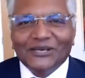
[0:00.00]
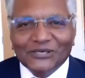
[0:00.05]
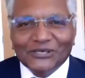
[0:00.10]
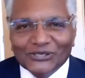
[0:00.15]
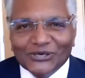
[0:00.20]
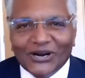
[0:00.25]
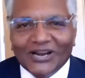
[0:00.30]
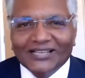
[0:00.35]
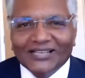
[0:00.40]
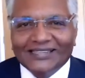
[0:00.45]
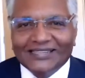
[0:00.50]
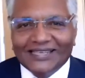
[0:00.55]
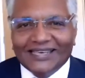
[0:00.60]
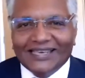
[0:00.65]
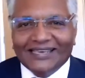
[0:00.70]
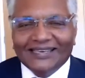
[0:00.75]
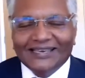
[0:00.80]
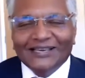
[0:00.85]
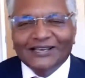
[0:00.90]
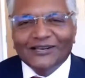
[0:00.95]

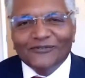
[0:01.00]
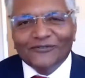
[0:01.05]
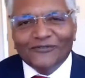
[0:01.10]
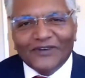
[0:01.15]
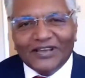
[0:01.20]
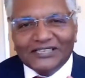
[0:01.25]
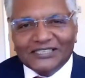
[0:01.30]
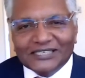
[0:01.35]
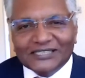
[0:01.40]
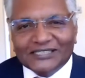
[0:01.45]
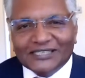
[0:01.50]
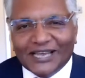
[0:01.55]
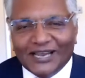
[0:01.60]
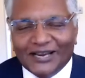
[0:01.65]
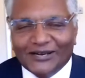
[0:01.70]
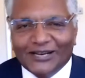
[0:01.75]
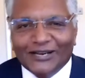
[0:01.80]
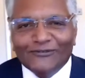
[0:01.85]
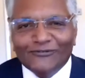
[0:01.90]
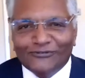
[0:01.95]
Gujarati
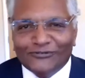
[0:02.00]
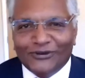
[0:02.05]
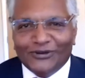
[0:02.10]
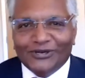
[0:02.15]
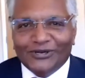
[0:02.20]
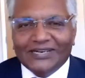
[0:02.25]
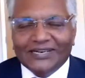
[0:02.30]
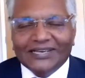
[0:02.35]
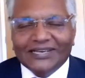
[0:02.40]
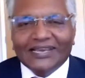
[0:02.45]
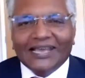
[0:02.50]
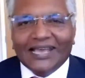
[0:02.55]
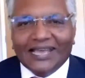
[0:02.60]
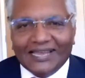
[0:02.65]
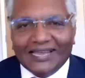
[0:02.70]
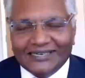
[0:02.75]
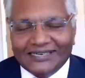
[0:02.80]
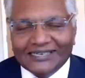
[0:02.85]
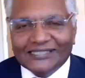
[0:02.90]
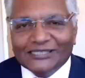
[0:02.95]
vegetarian food
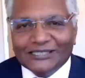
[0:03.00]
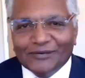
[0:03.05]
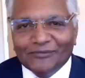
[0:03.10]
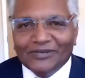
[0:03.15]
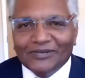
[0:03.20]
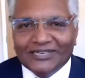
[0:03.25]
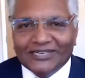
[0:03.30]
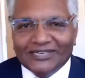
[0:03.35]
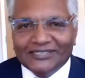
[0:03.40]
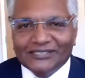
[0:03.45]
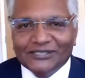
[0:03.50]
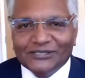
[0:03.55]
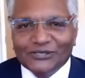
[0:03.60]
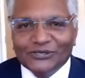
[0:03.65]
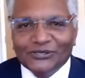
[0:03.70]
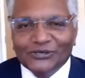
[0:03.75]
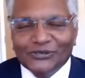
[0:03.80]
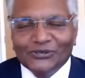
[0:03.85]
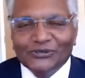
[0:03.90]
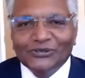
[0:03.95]
and distribute it
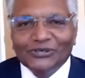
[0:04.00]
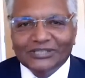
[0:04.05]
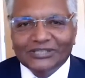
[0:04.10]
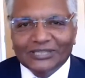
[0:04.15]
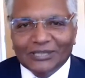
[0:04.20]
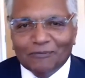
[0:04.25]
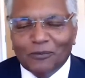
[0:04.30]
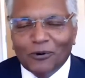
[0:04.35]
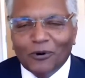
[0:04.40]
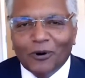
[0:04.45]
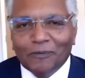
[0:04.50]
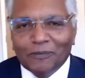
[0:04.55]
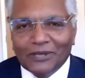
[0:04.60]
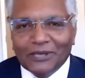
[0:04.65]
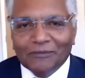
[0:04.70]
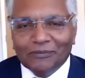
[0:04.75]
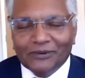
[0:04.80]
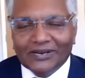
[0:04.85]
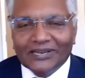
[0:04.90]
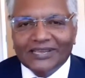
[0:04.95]
to the poor
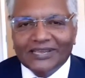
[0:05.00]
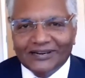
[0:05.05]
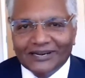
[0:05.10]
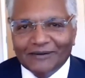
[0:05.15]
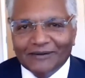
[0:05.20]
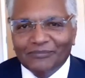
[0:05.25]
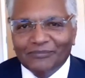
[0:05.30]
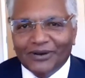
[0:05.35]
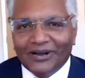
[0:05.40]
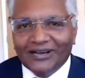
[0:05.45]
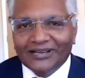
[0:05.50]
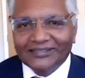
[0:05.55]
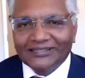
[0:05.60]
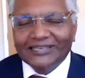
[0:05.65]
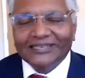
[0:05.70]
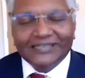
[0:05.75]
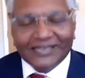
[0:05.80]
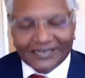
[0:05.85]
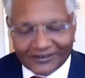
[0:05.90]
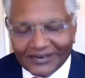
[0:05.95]
people here in Bath.
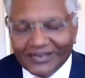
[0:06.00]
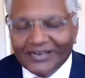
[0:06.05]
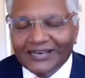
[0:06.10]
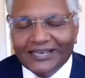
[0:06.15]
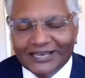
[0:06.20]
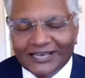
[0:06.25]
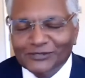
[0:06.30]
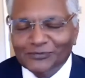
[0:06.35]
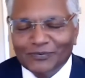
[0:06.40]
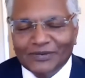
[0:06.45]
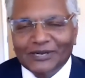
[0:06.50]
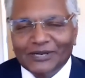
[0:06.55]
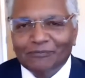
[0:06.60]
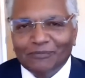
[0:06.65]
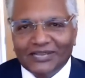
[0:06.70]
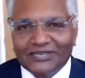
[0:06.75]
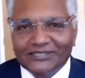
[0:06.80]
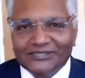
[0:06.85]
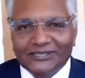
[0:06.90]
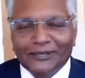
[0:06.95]
It really has been a
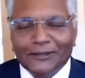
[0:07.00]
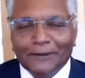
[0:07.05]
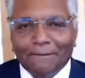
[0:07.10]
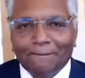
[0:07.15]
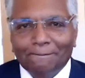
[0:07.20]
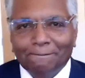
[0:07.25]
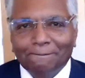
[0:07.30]
pleasure.